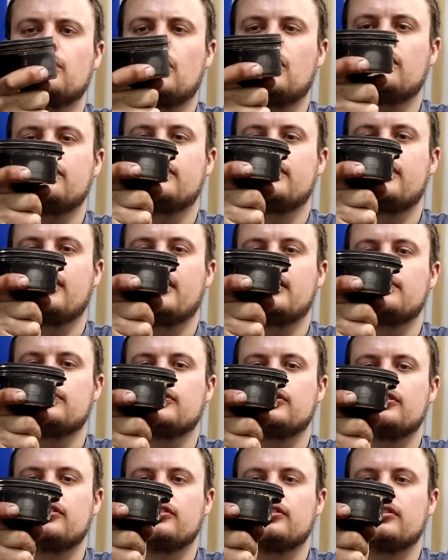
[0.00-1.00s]
oftentimes
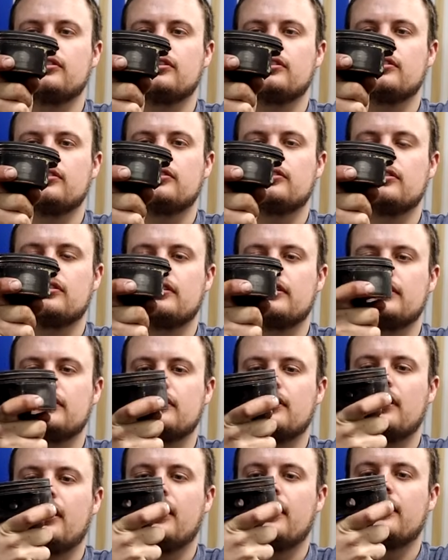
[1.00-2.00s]
there is a
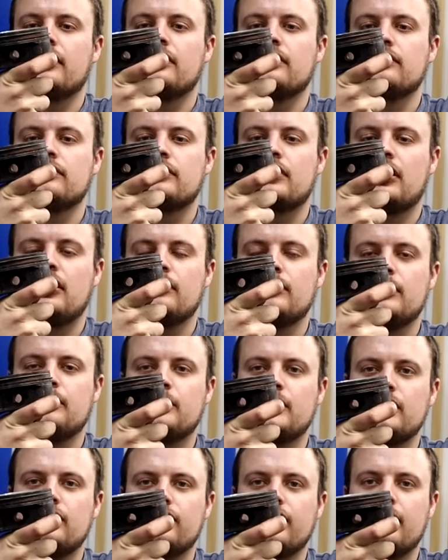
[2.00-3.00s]
lot of carbon
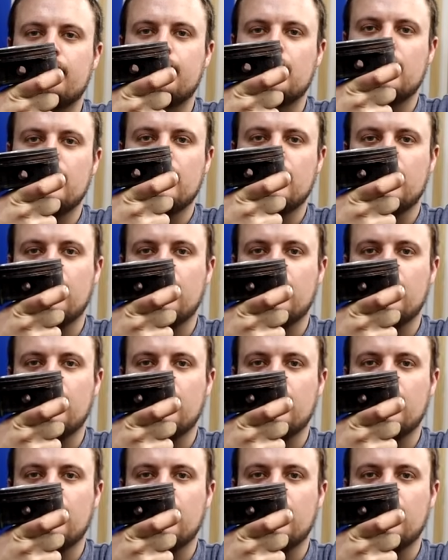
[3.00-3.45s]
buildup